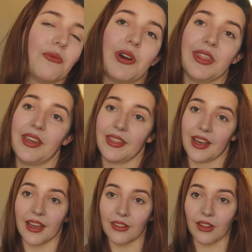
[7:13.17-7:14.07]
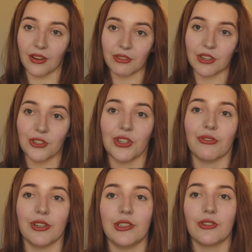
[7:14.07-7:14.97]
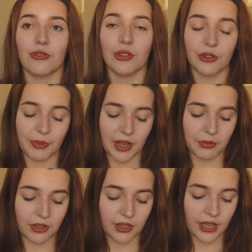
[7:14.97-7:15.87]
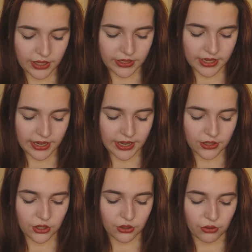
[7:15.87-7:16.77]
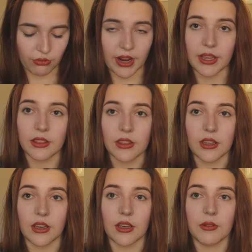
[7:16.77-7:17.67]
One thing that I love the She Reads Truth Bible is I get to write in the